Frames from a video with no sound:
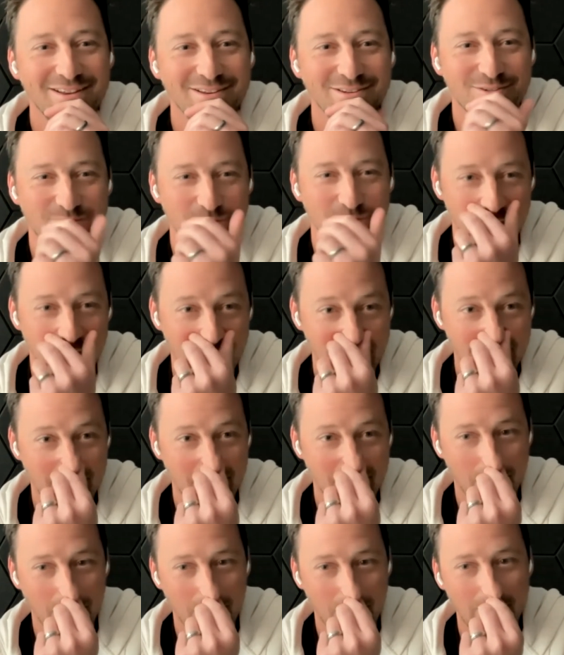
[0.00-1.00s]
Drew and I have
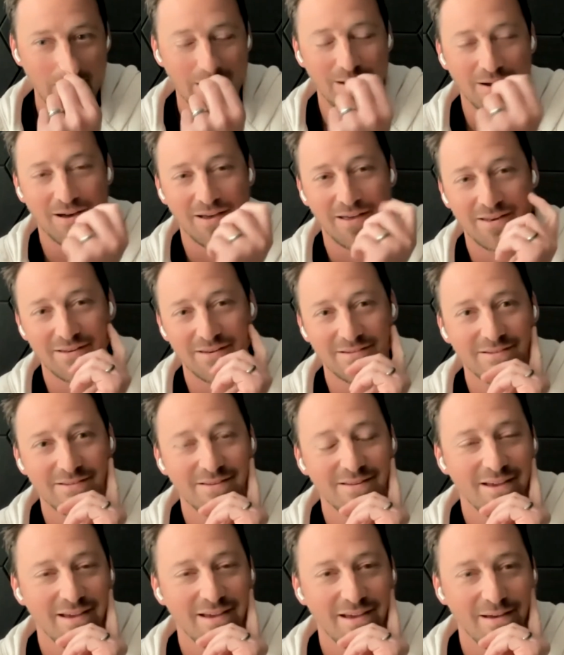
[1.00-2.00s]
been working on
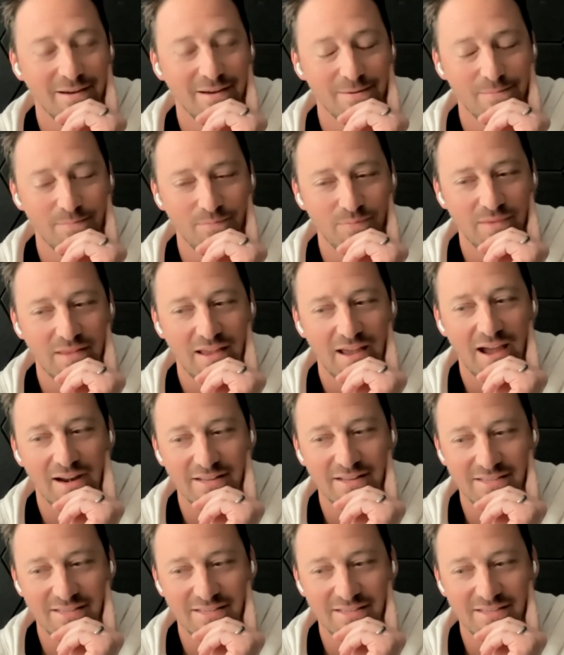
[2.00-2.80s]
how